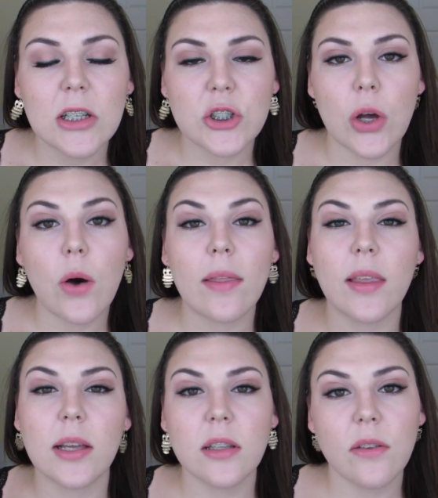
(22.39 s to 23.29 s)
So at
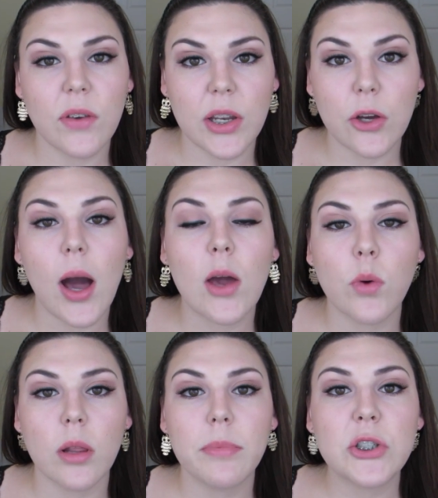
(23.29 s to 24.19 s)
the end of the video, I
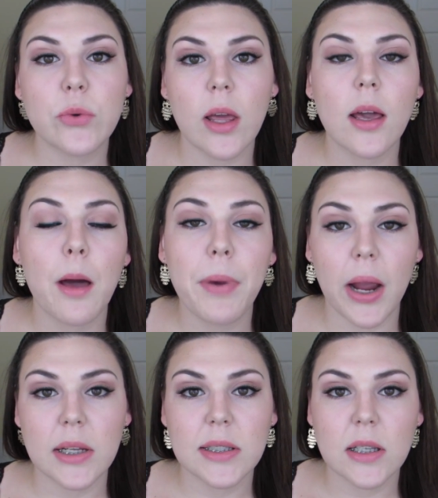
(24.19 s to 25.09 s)
will be doing a
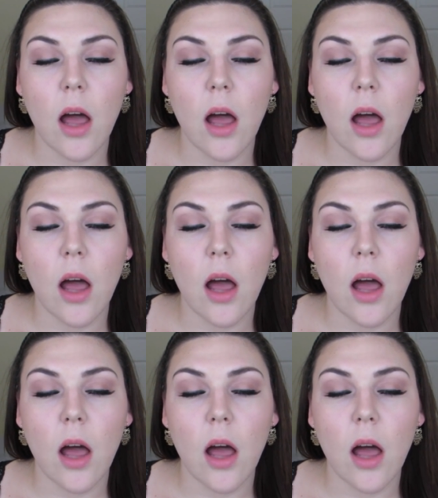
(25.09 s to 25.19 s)
comparison